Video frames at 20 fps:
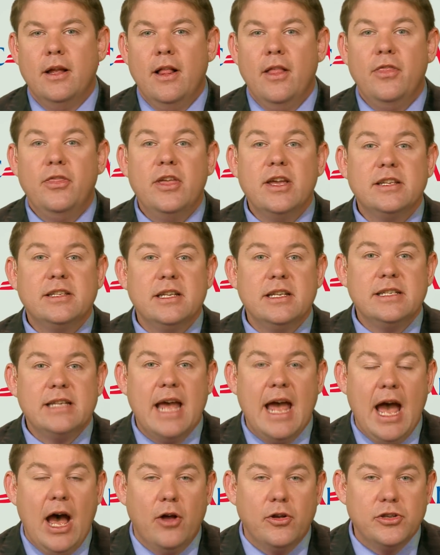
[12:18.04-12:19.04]
This is
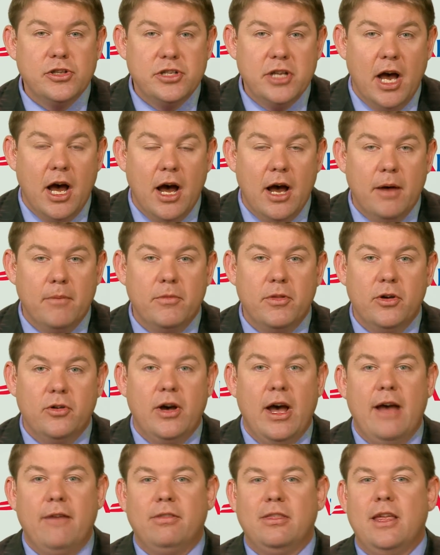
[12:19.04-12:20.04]
how dumb the
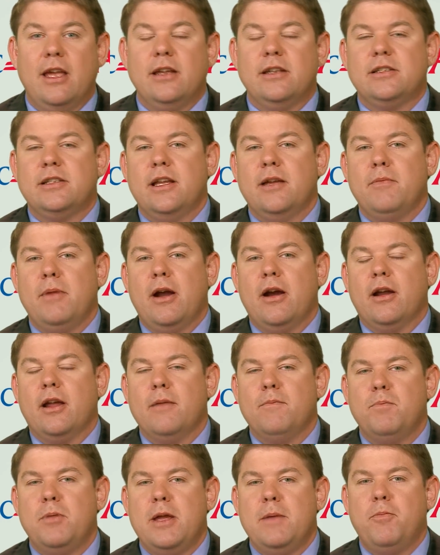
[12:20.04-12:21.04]
left thinks the
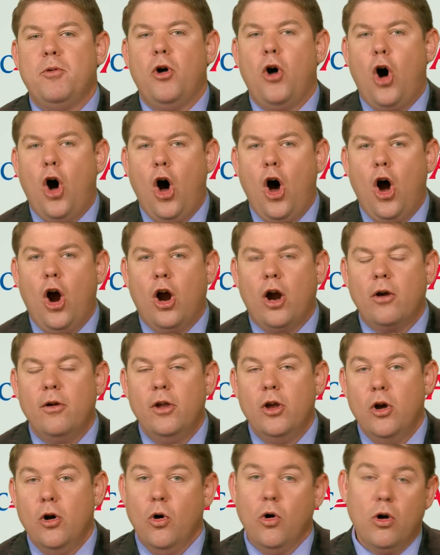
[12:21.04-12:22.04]
American people are,
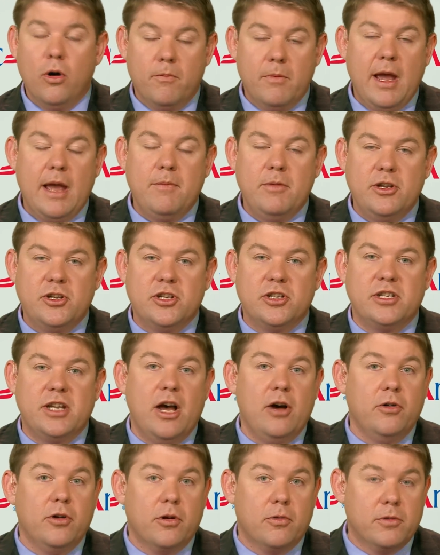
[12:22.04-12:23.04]
or maybe just
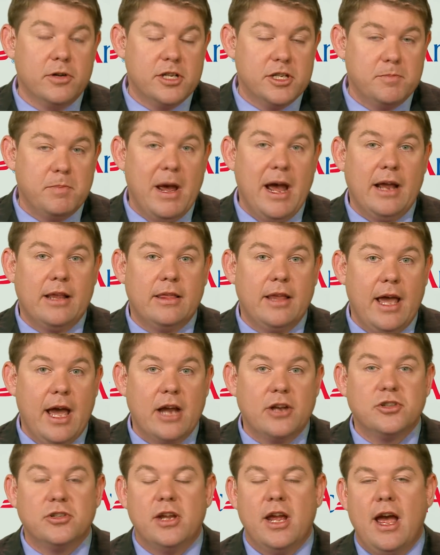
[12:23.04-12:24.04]
how little respect they
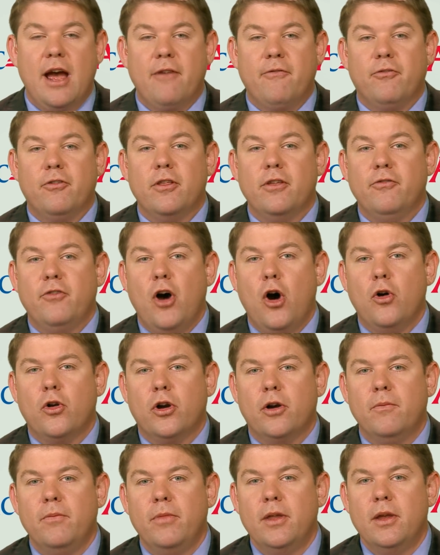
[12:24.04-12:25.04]
actually have for the
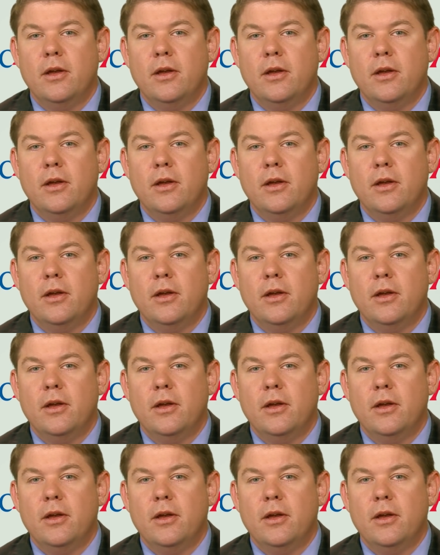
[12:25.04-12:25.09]
voter.